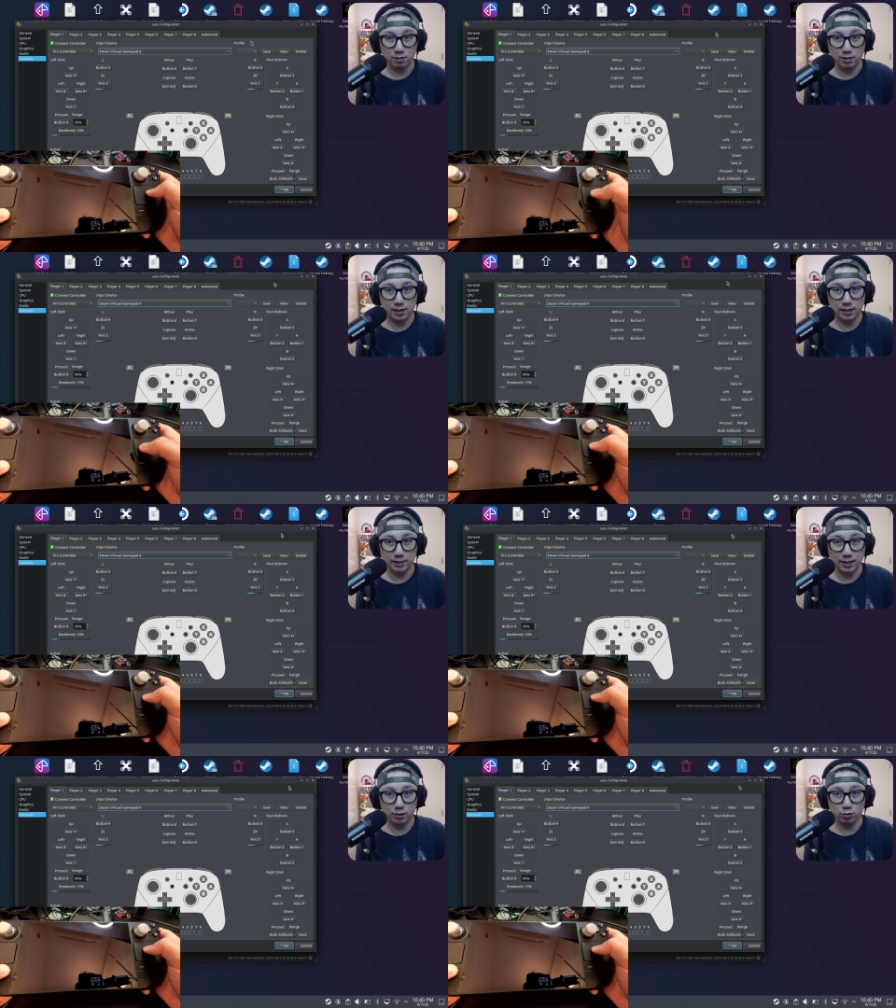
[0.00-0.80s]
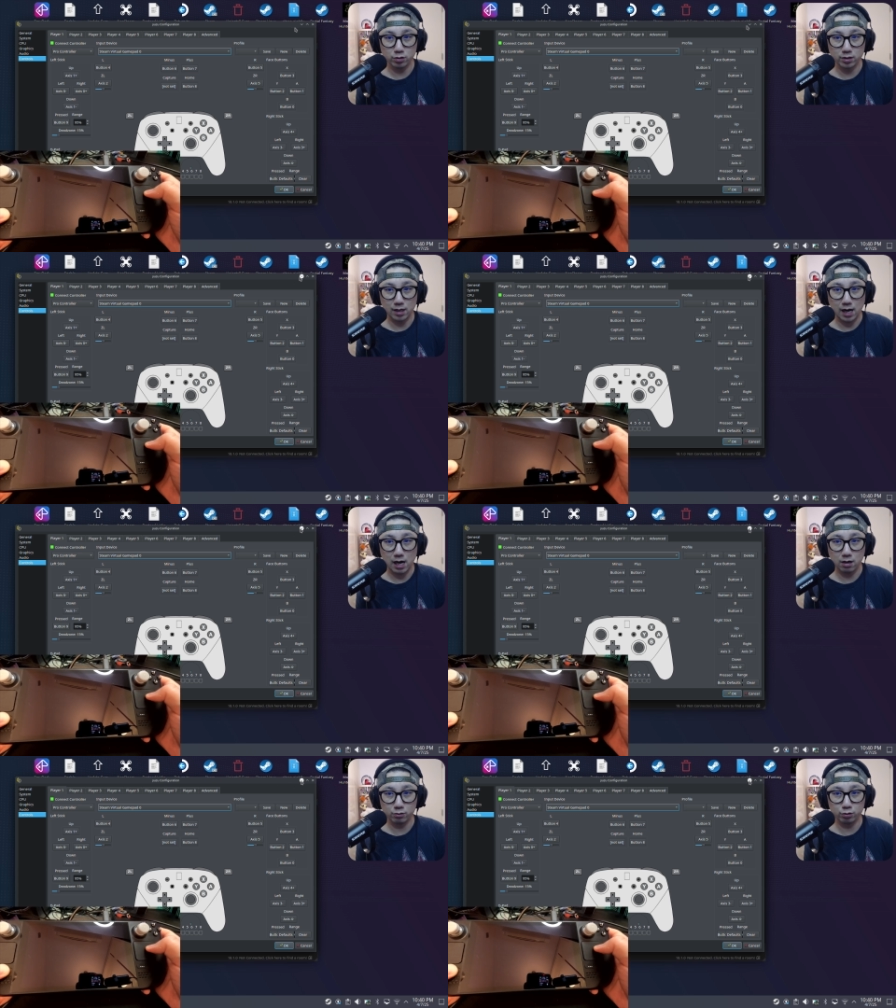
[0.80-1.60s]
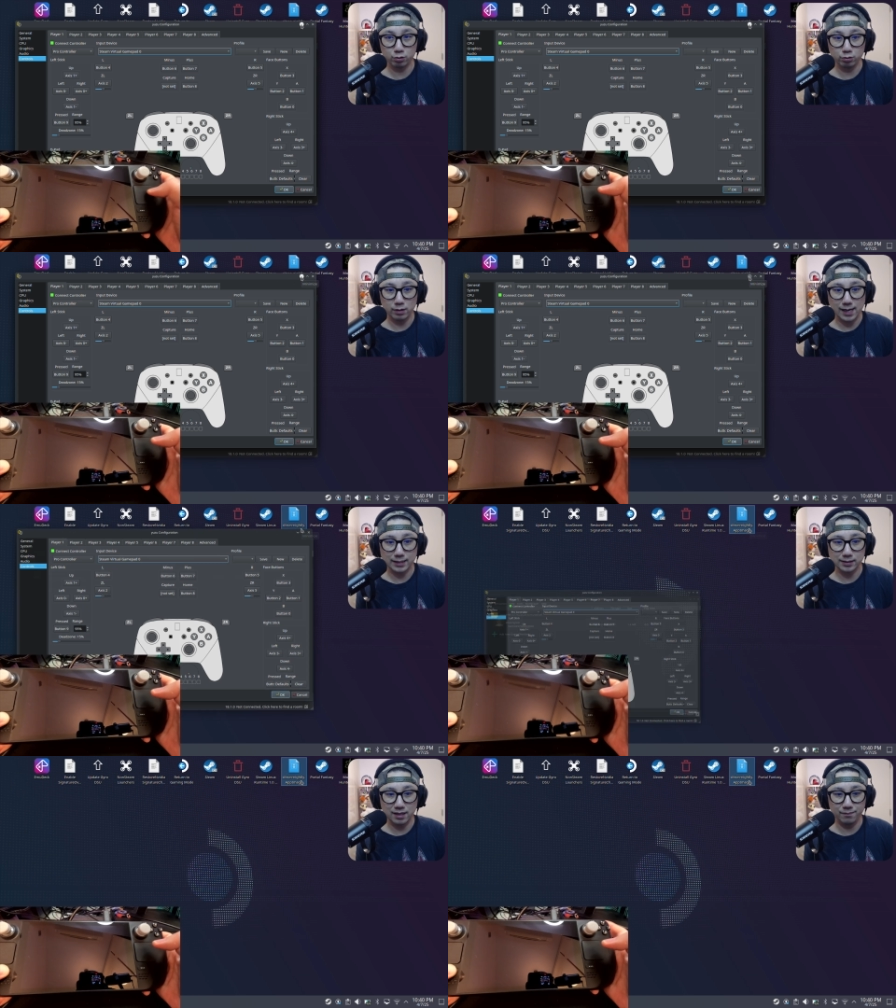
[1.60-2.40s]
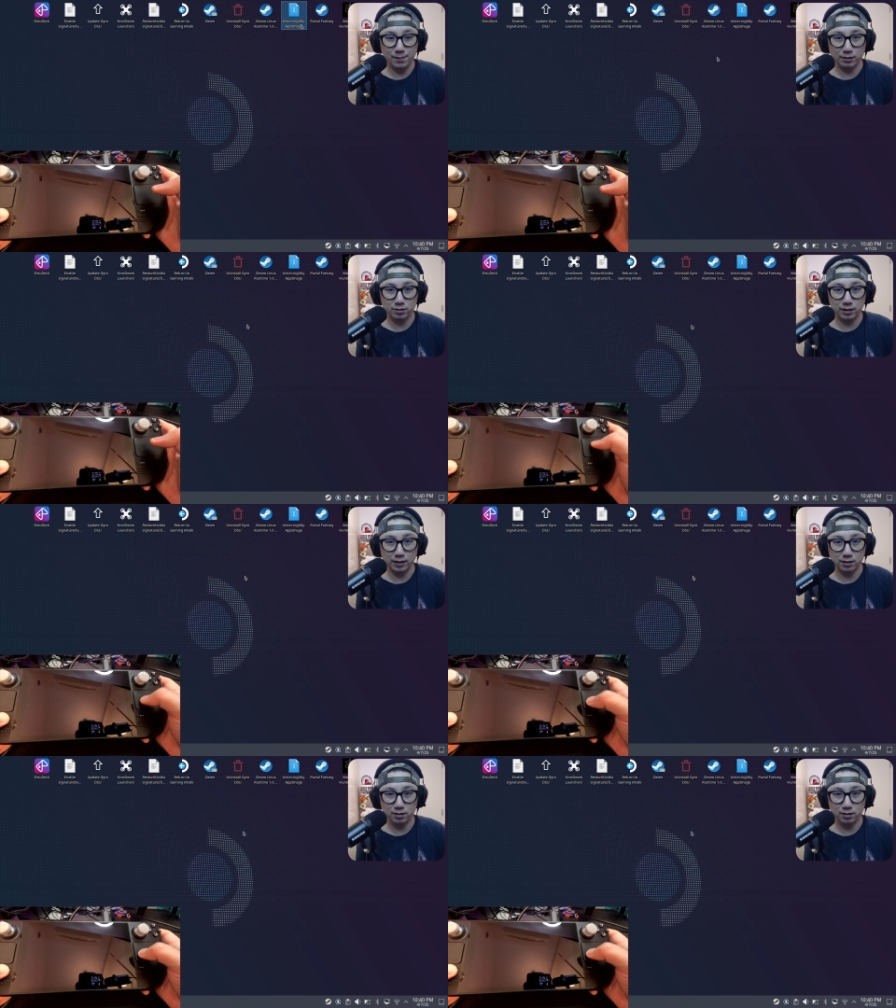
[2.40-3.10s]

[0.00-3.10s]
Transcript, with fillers: And then use the R2 as left mouse click.